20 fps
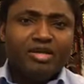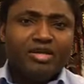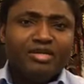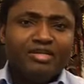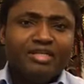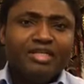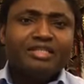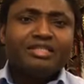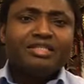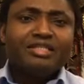
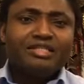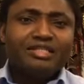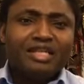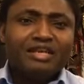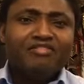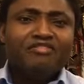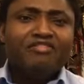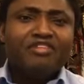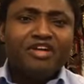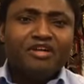This is a
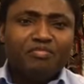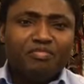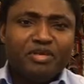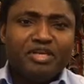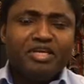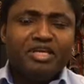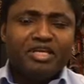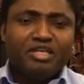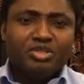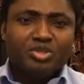very
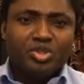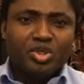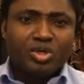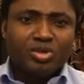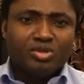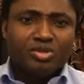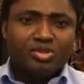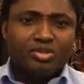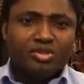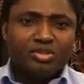big
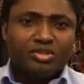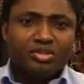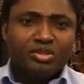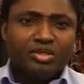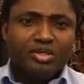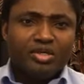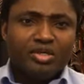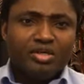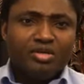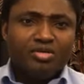insult
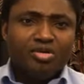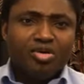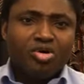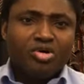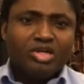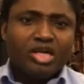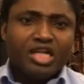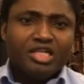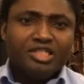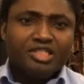
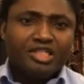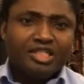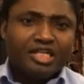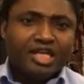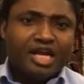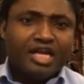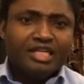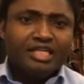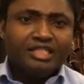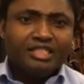on
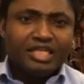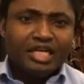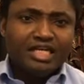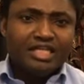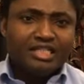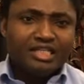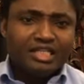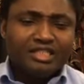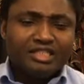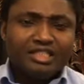Nigeria intelligence.